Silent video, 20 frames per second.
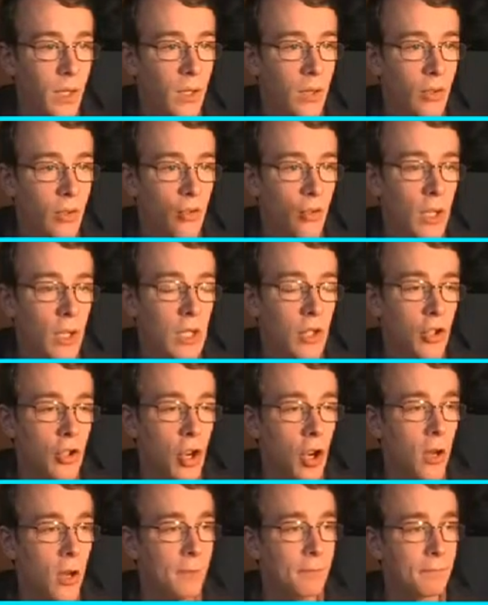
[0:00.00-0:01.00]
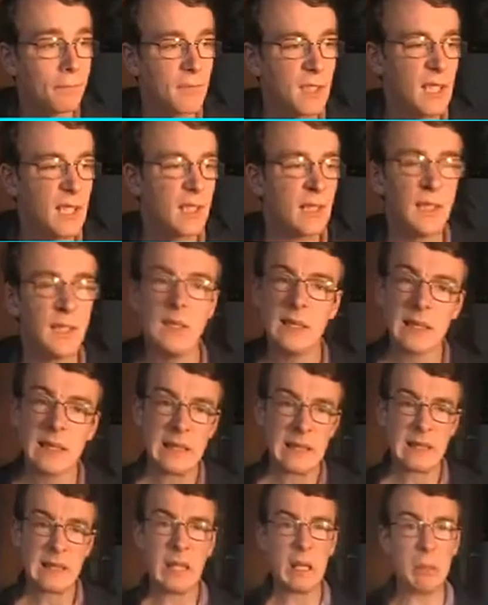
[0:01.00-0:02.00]
String shot.
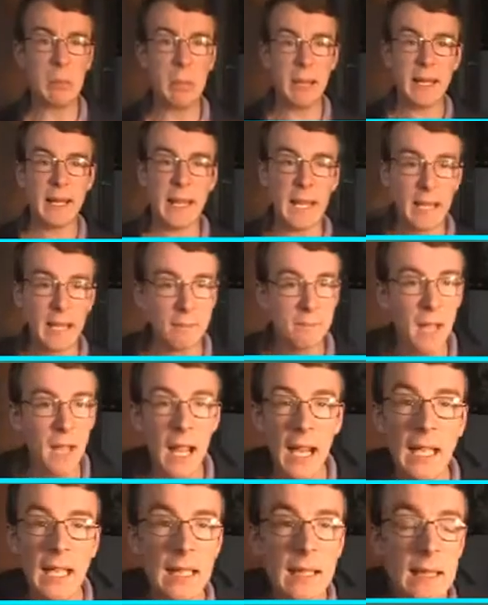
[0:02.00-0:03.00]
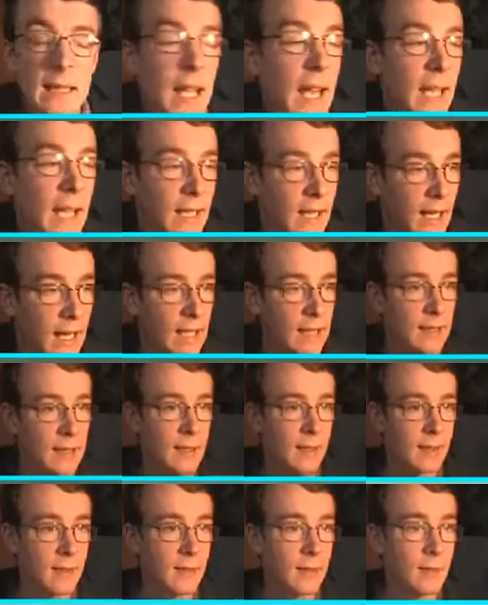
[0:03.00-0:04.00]
No biggie. I can take
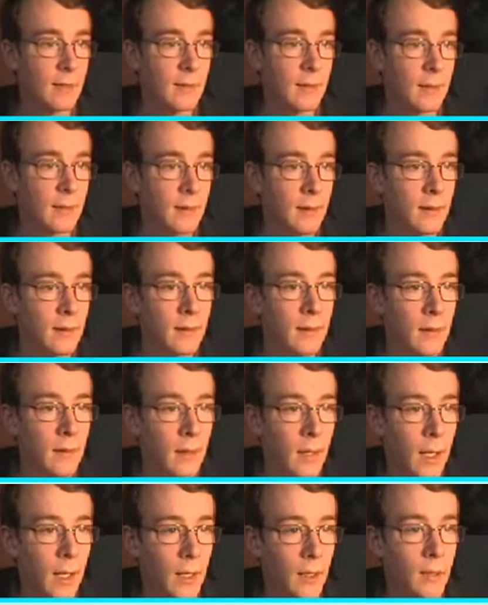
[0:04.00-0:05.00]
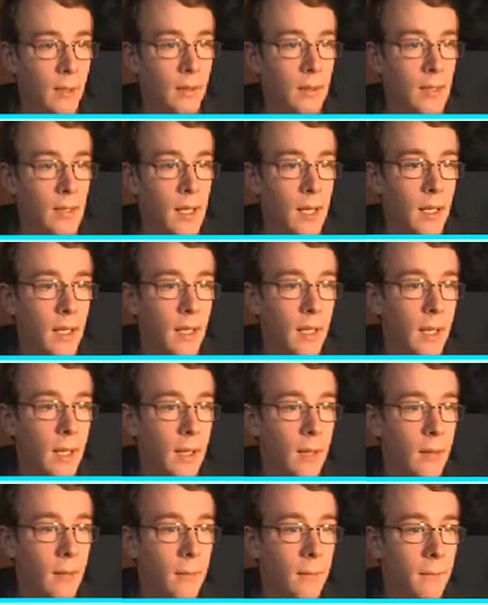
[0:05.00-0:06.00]
it. I can take
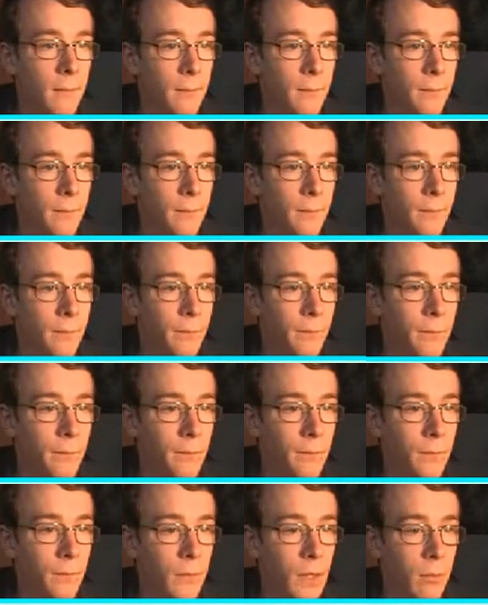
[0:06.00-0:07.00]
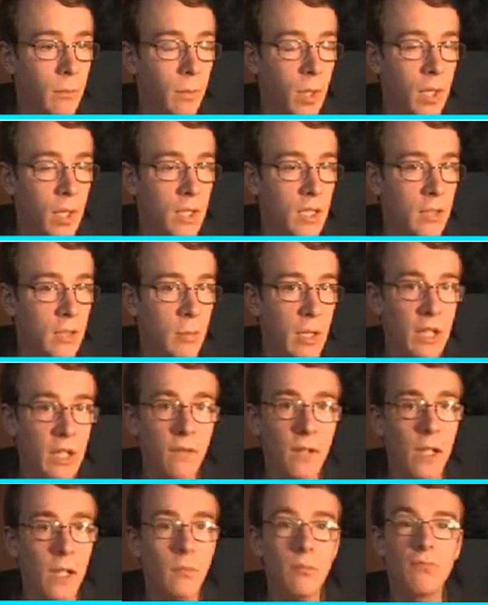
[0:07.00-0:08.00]
it. Very speed
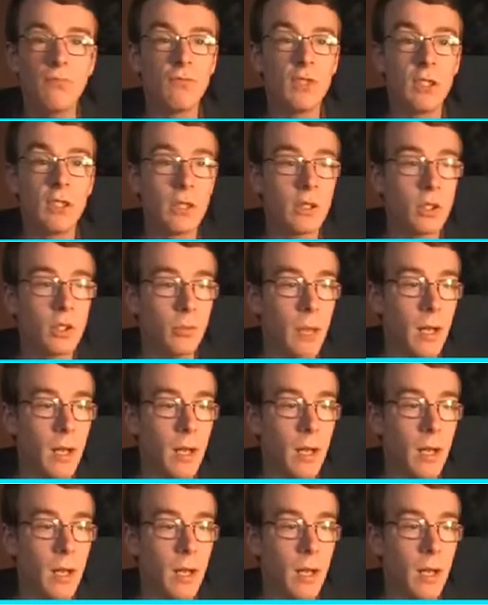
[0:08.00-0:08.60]
fell. Don't